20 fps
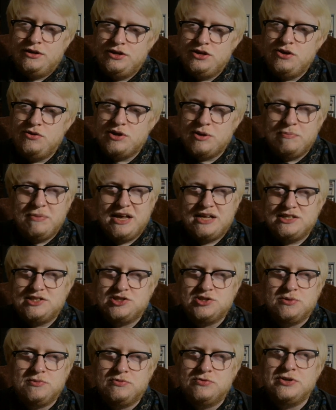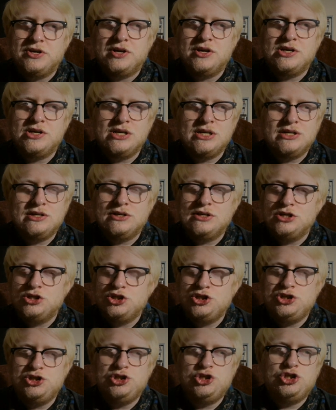you can pick this up for
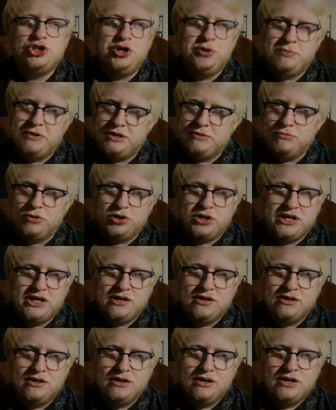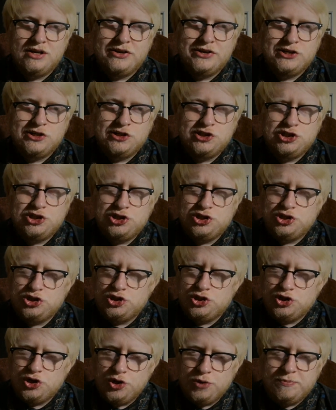stupid money.
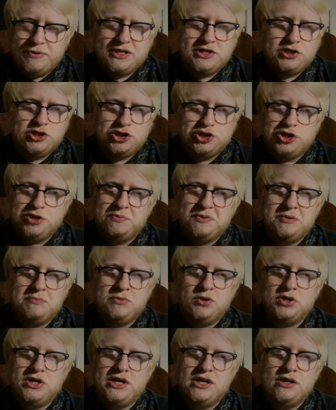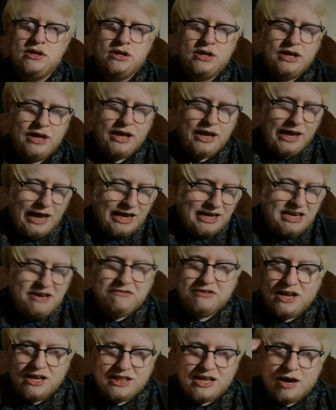Stupid, stupid money. And
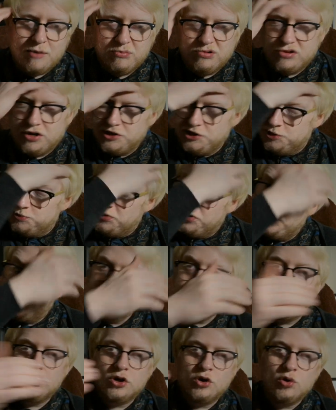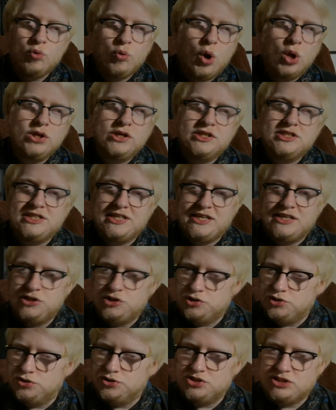even at that price point, the quality is
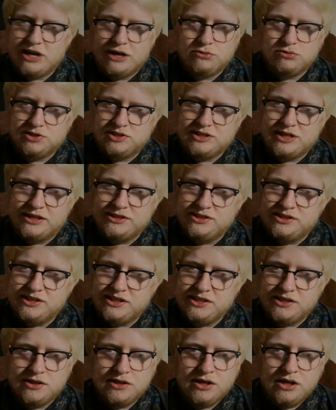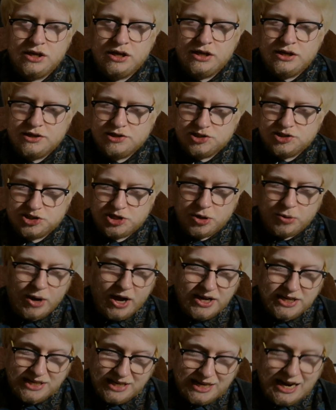just outstanding. So
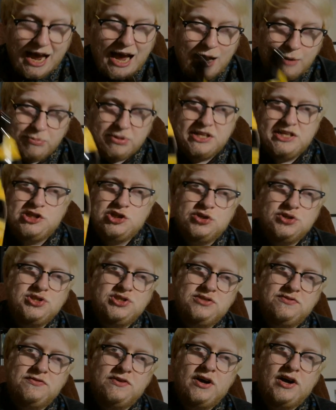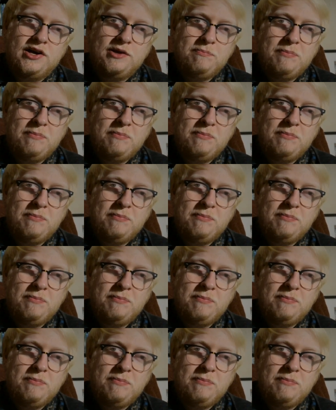I can happily justify